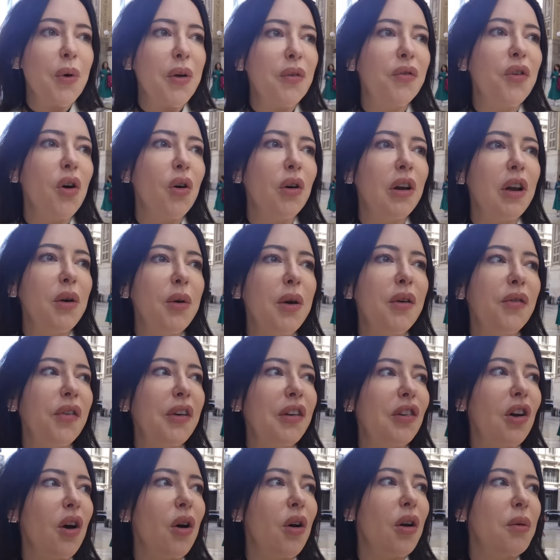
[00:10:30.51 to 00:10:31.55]
we've got Louis
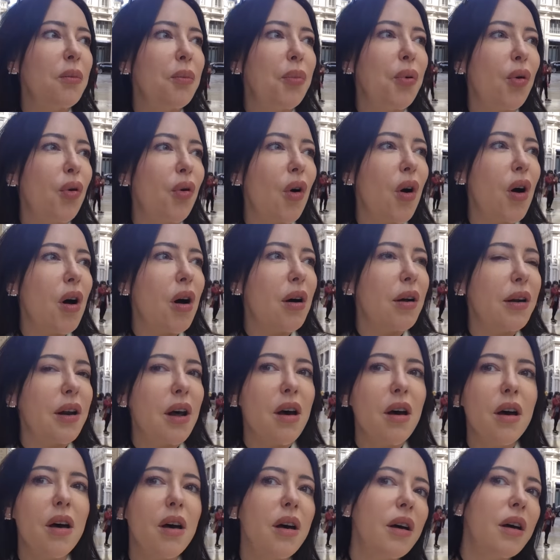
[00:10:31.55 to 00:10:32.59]
Vuitton,
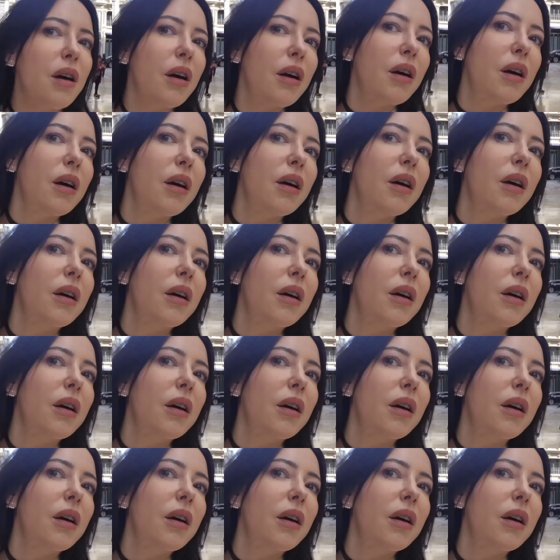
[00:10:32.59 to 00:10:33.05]
Prada,